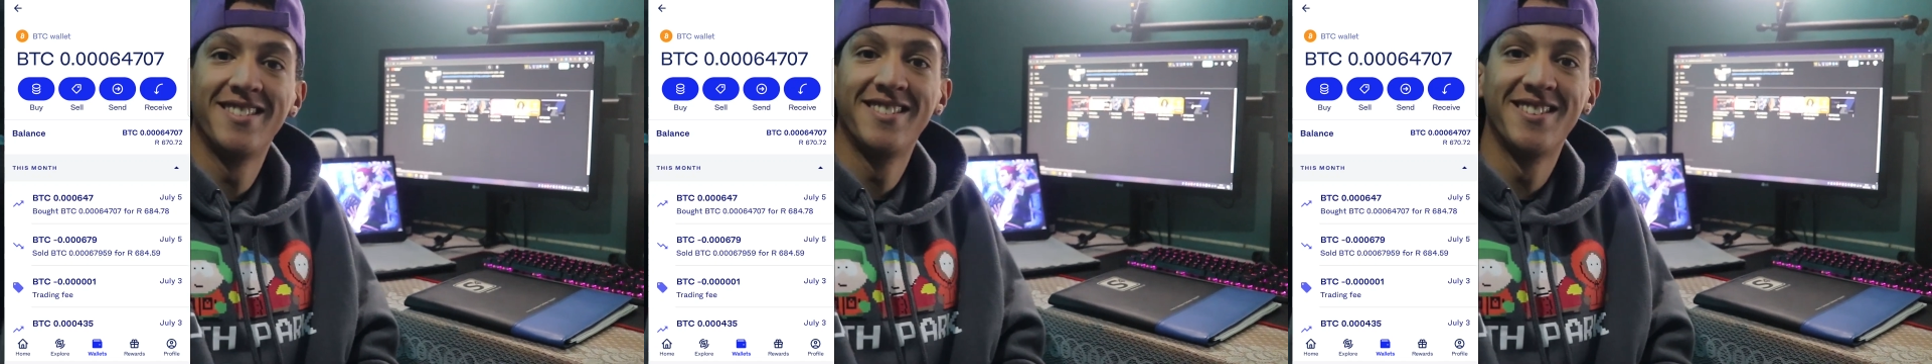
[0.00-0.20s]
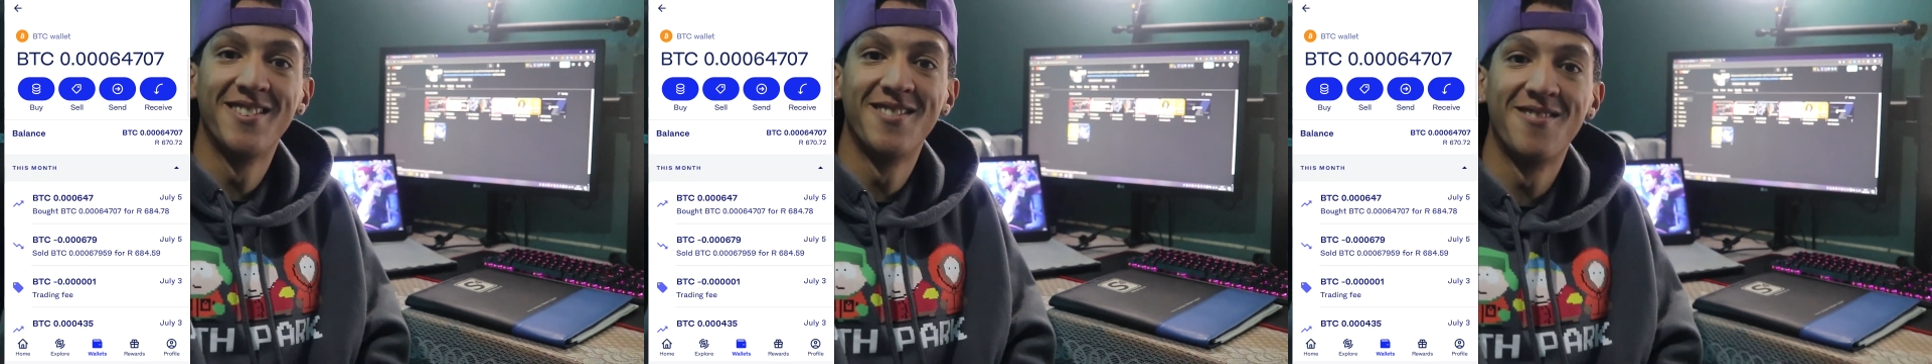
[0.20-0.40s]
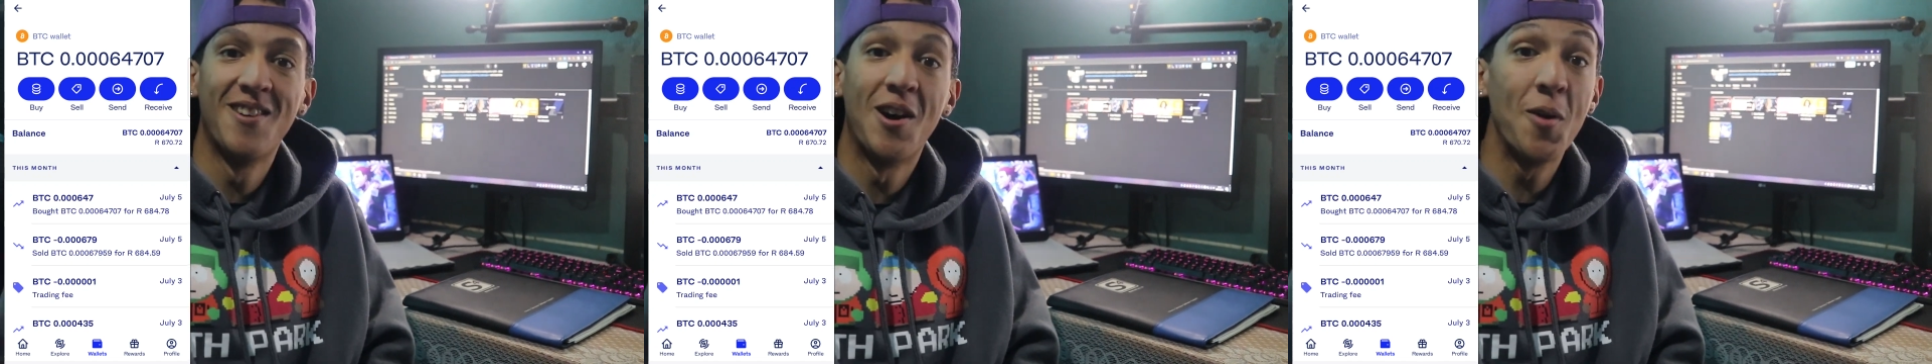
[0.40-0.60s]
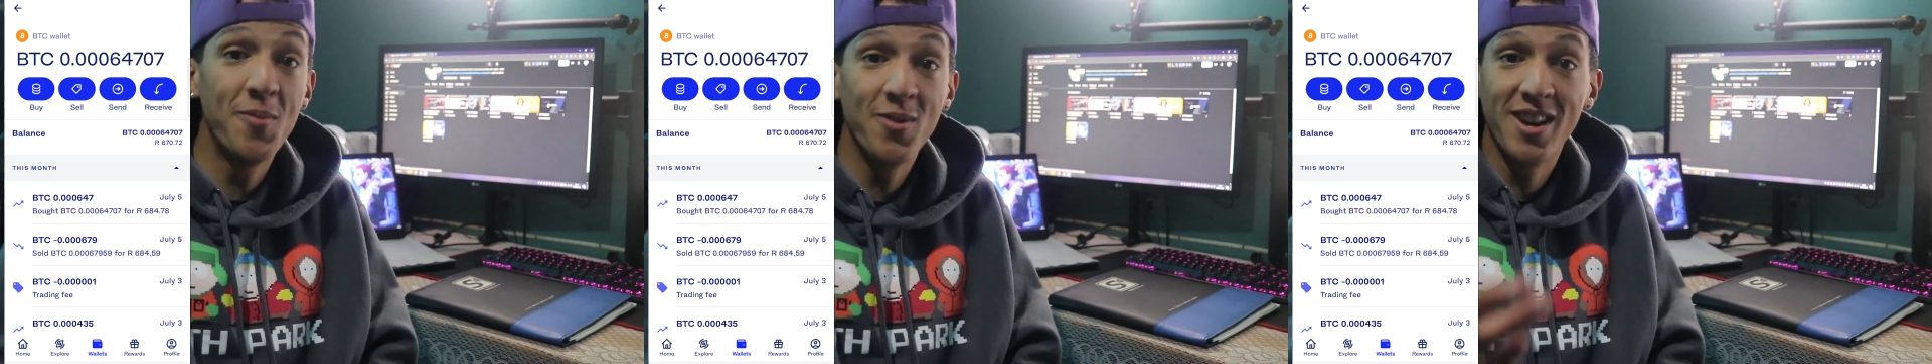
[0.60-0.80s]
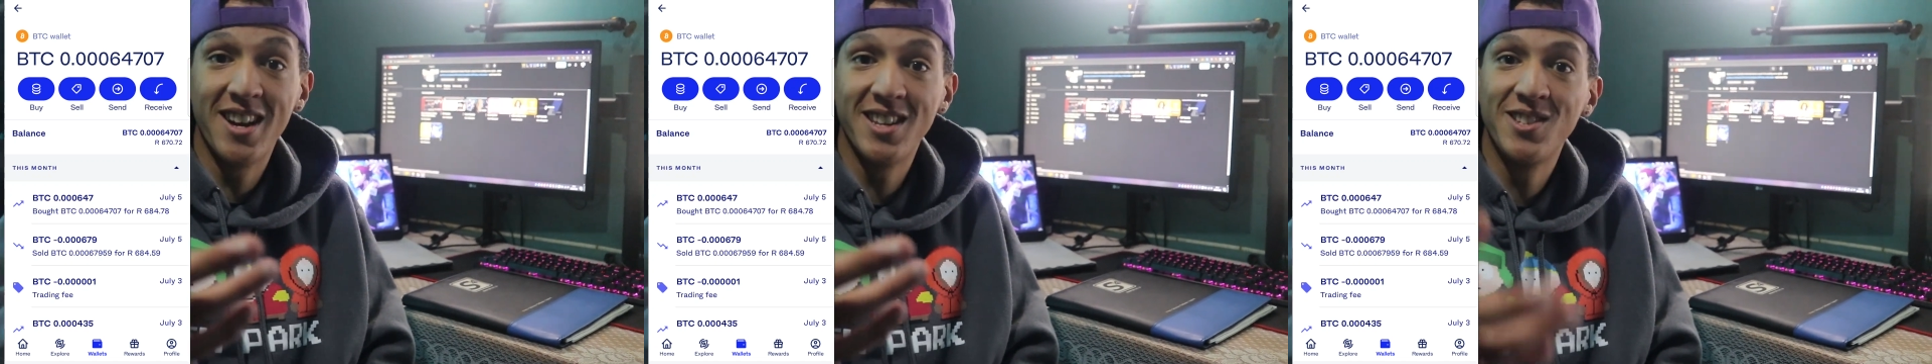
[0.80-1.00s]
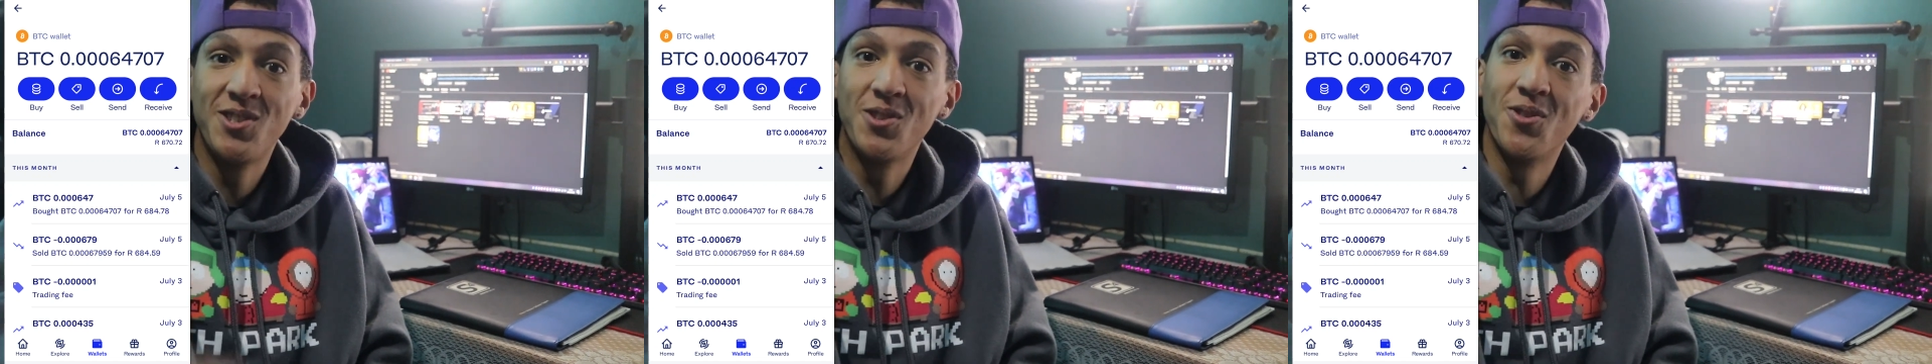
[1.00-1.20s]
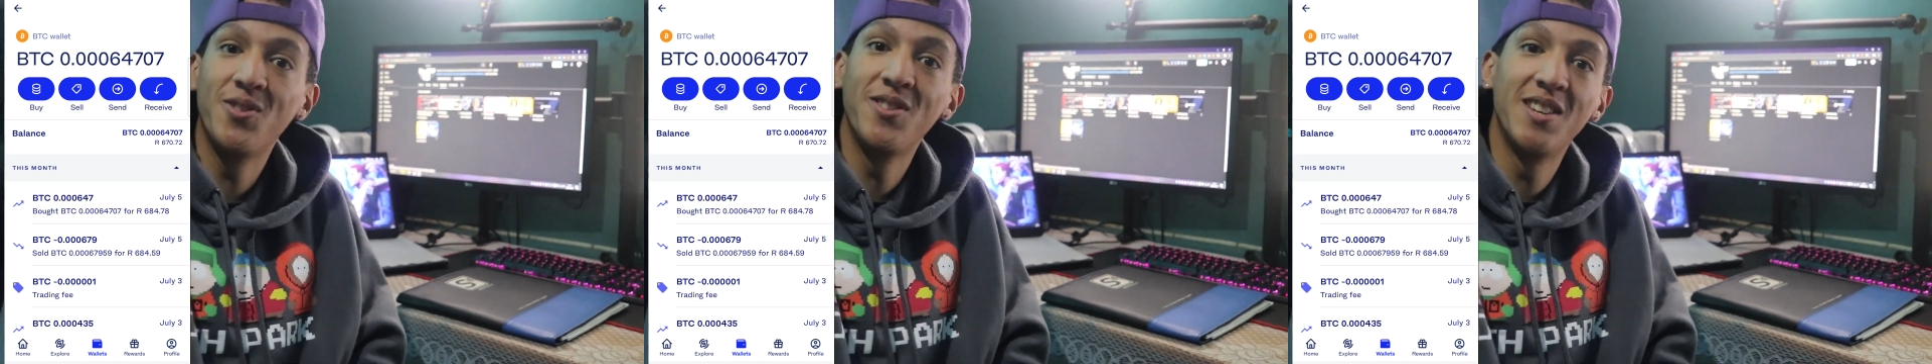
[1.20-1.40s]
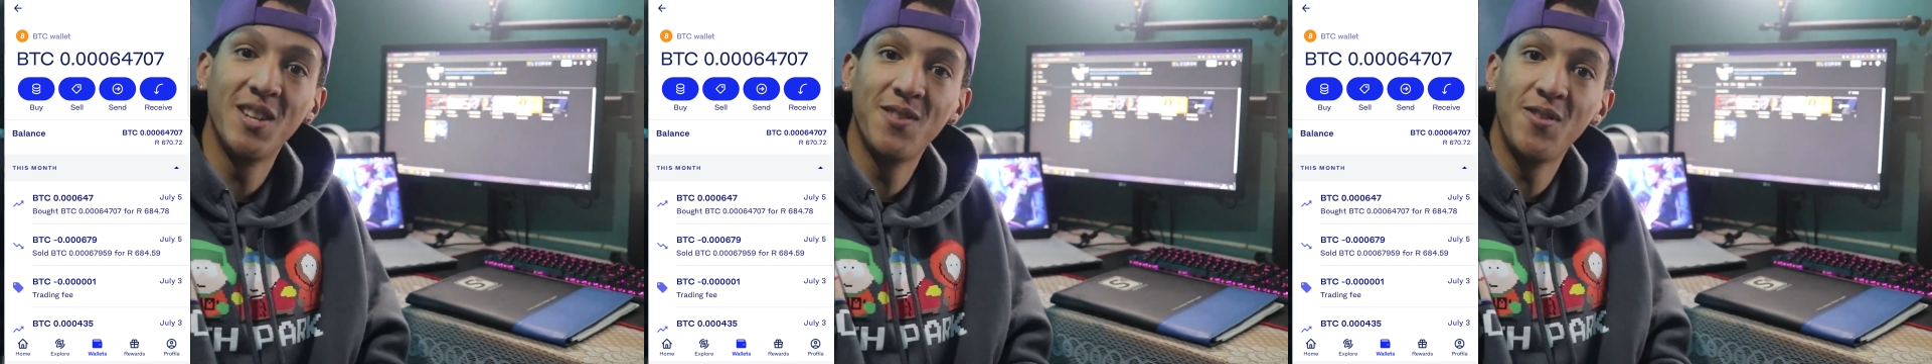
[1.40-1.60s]
So hope you guys enjoyed
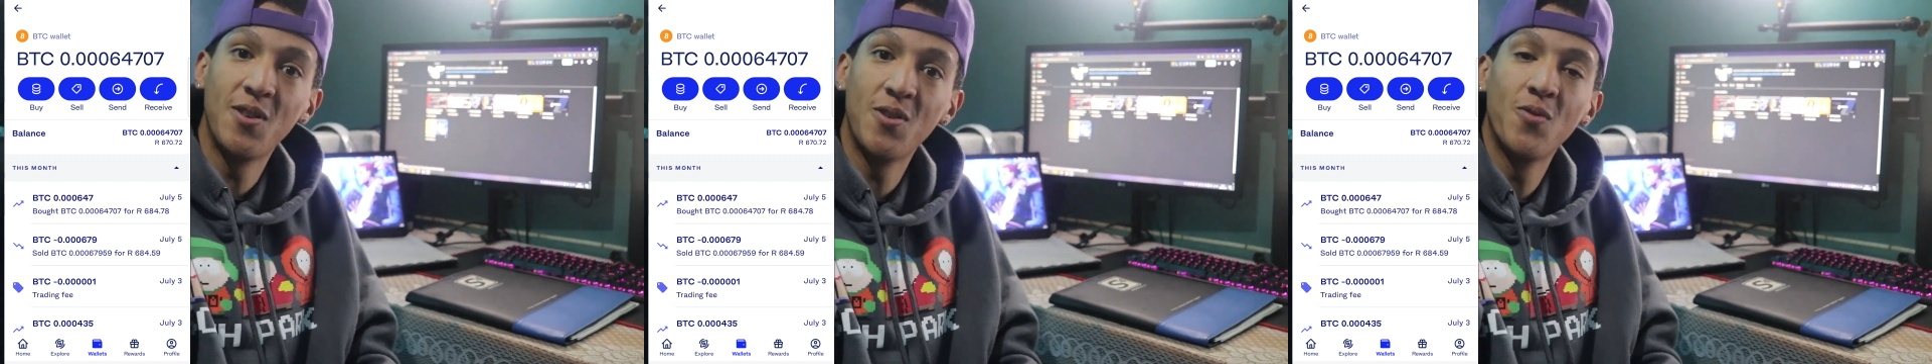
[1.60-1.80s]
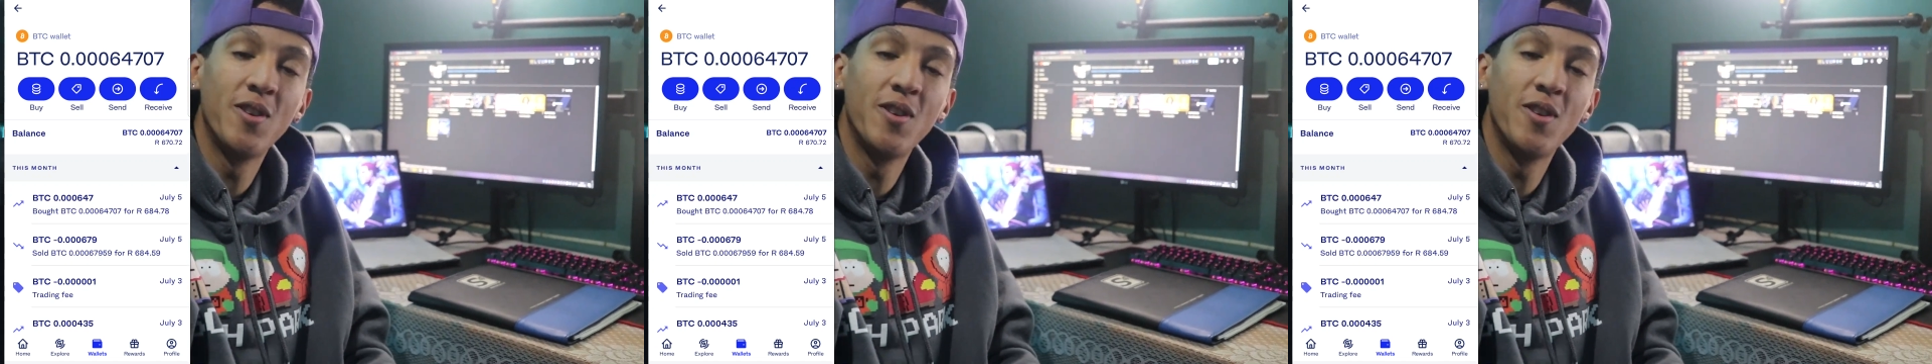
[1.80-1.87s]
today's video.